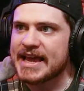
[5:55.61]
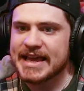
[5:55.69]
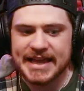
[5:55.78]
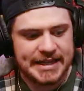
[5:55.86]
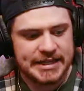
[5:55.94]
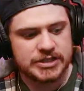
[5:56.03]

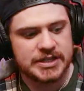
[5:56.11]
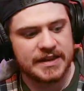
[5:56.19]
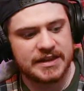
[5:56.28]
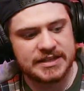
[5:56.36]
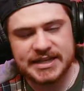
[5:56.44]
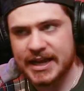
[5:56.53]
is
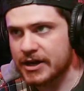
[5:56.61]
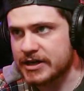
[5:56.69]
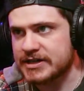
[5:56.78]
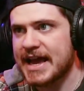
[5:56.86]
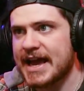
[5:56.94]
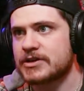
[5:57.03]
the
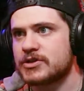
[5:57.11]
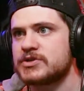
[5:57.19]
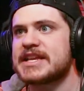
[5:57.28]
pterodactyls,